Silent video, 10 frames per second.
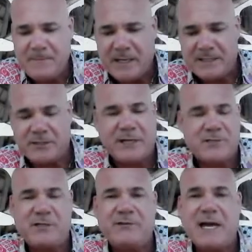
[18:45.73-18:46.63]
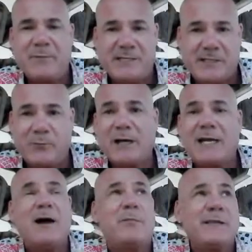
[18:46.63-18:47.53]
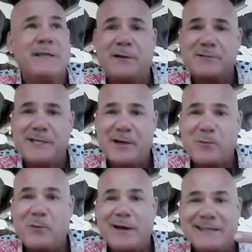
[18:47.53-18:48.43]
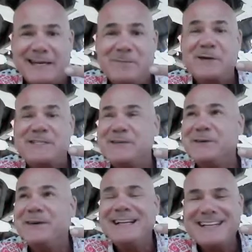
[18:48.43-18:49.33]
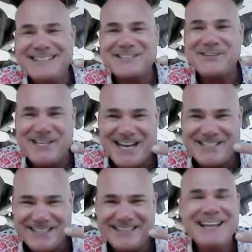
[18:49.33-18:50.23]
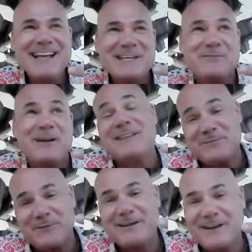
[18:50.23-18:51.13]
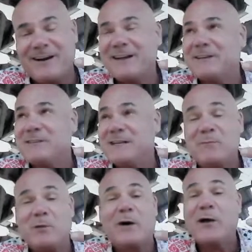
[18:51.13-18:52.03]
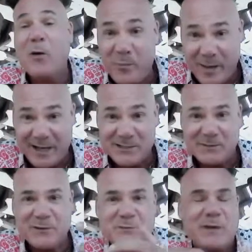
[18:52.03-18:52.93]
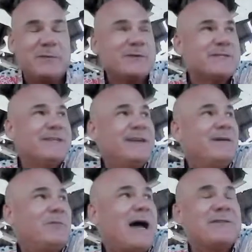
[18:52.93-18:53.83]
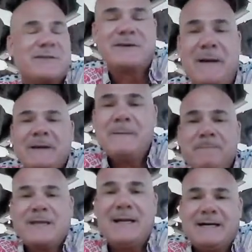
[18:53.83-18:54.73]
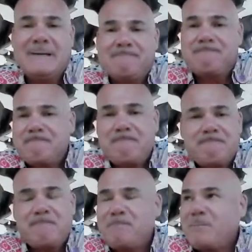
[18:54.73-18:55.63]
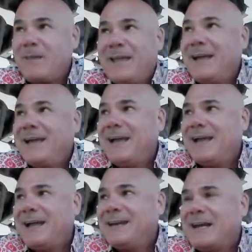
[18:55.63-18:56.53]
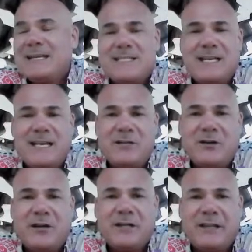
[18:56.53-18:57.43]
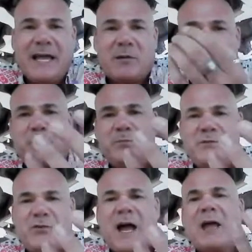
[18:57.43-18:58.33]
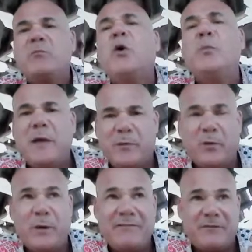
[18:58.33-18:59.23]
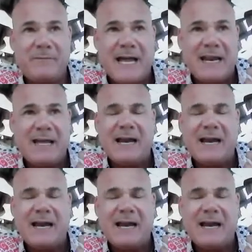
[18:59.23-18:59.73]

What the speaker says: And I said, okay, so you've got basically one company that owns the number one and the number two search engine, as well as one could argue the number one homepage on most people's, you know, browser. And then I said, and you're going to like try and pull people away from that.